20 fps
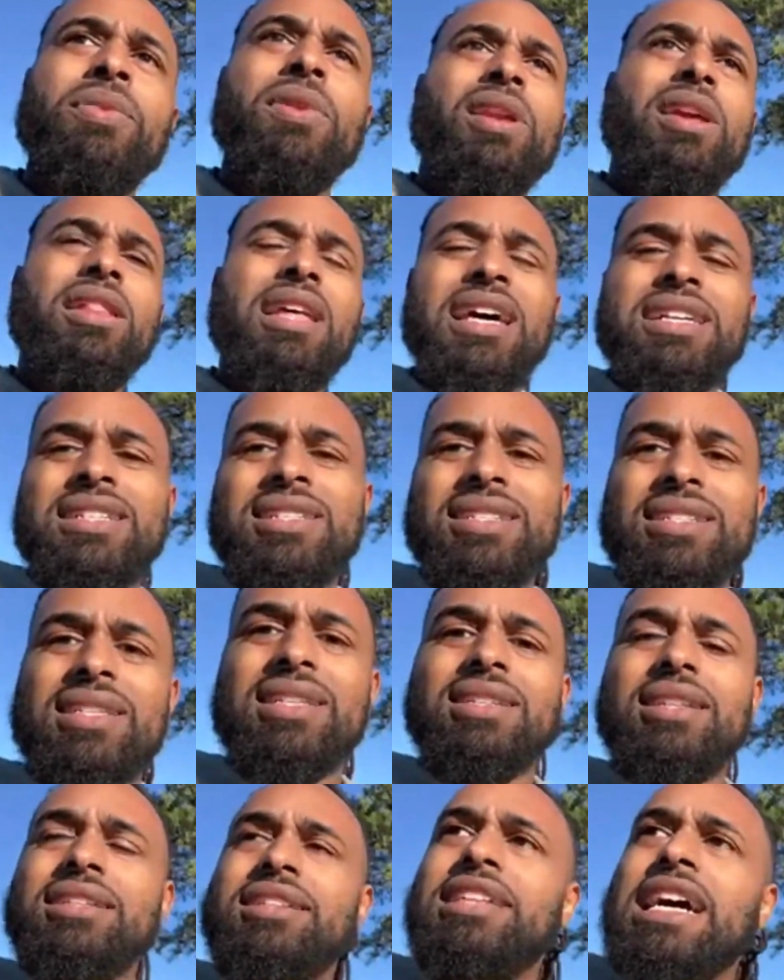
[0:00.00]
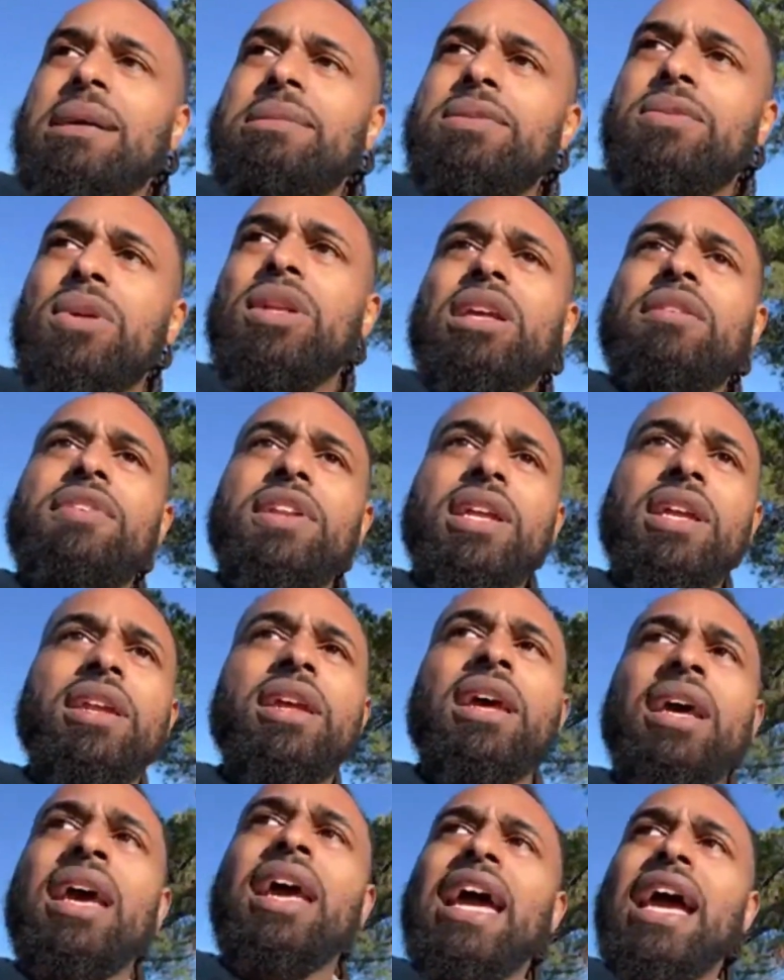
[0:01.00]
and that's just the, the, times we're living in
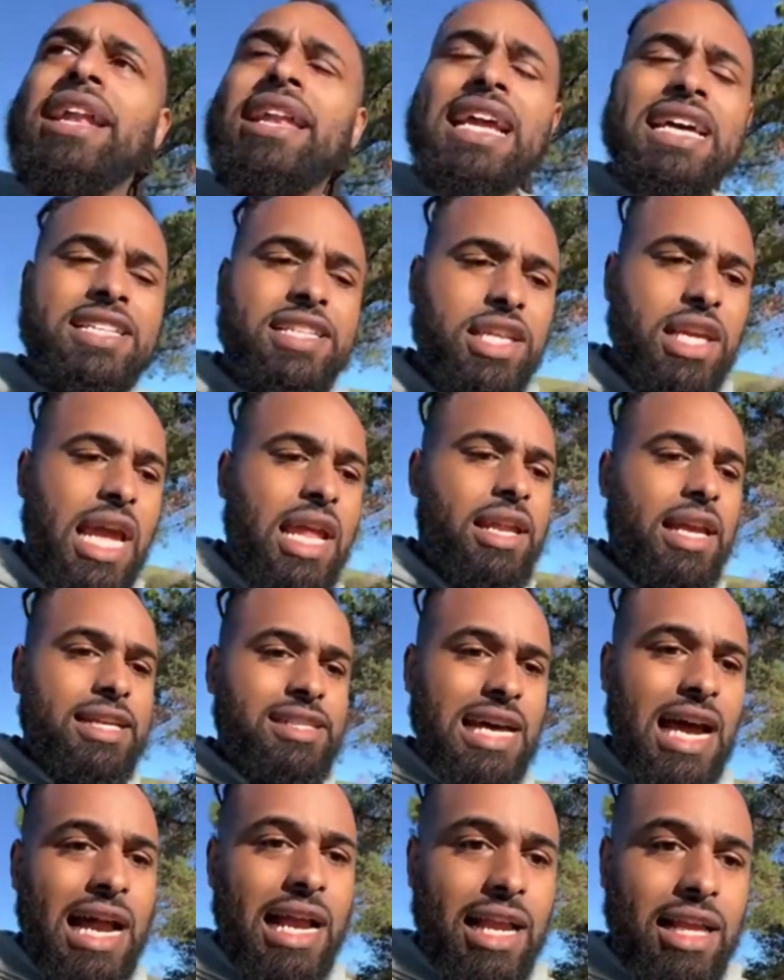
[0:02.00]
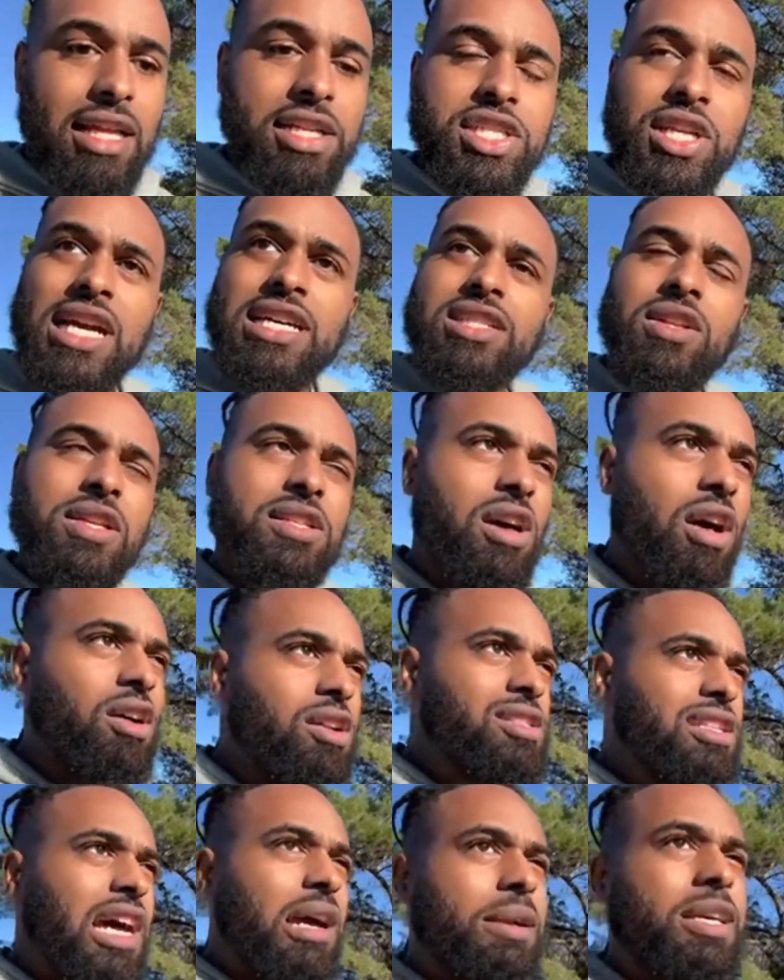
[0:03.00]
and yes and yes i gotta let you guys know this all the
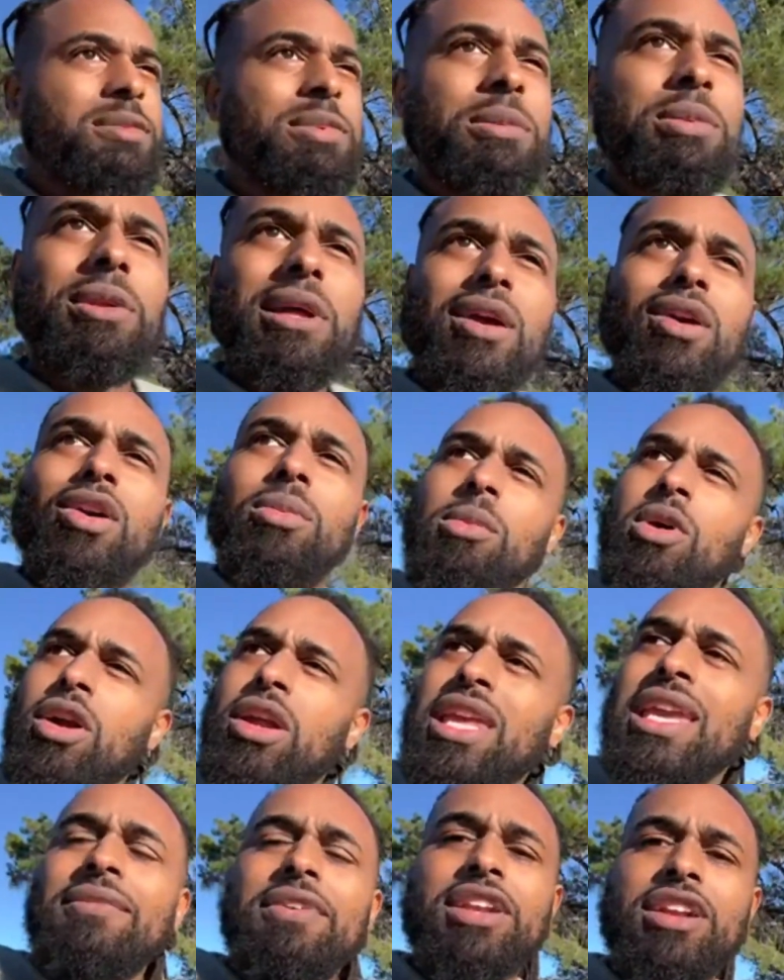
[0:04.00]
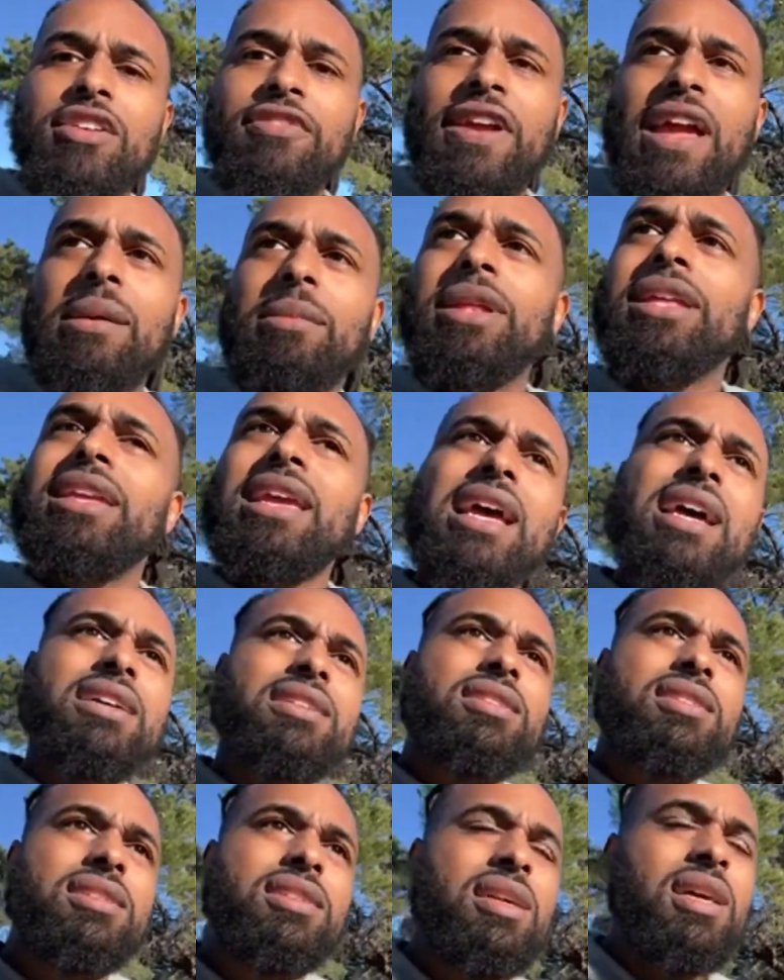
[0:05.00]
time because people are like oh marc even your family
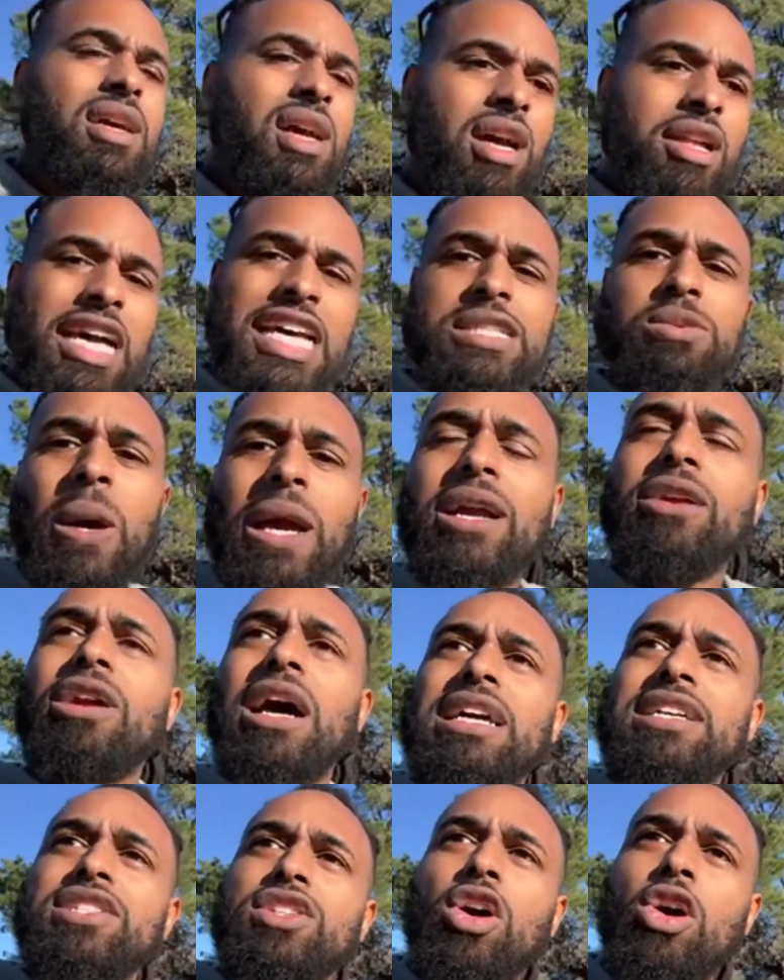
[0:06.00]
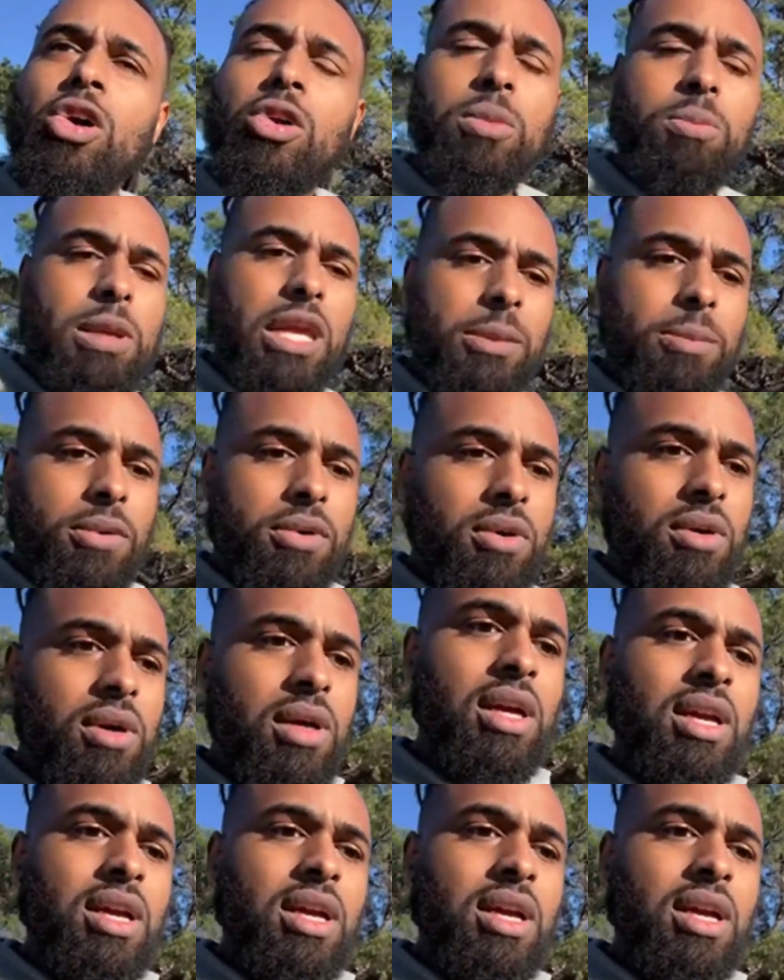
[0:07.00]
yes that's why christ told people